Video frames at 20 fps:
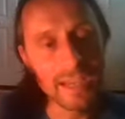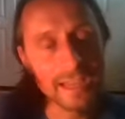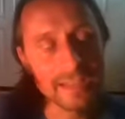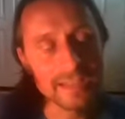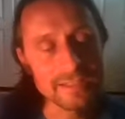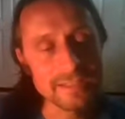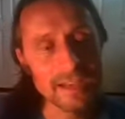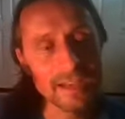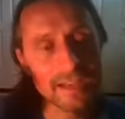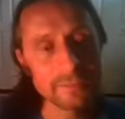
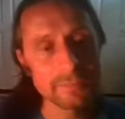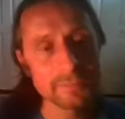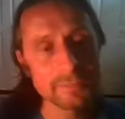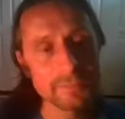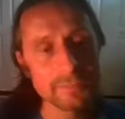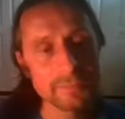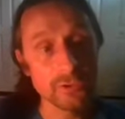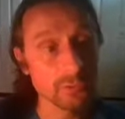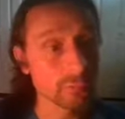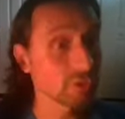
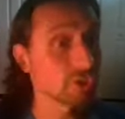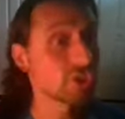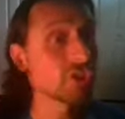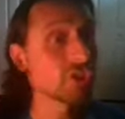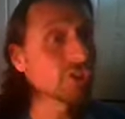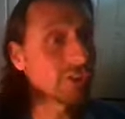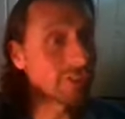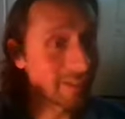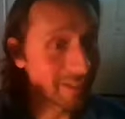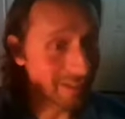times, or we
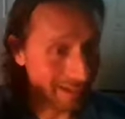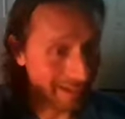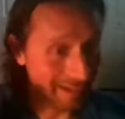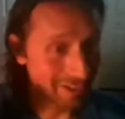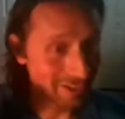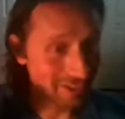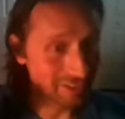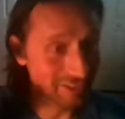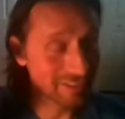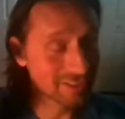should
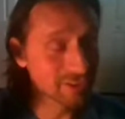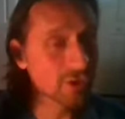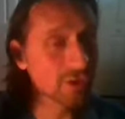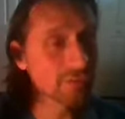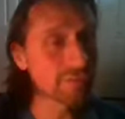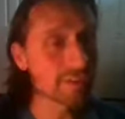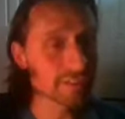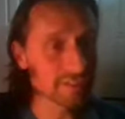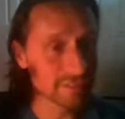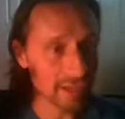actually, it's called
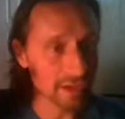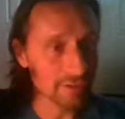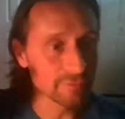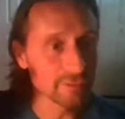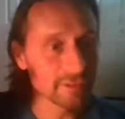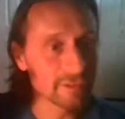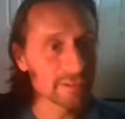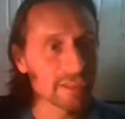Valsalva,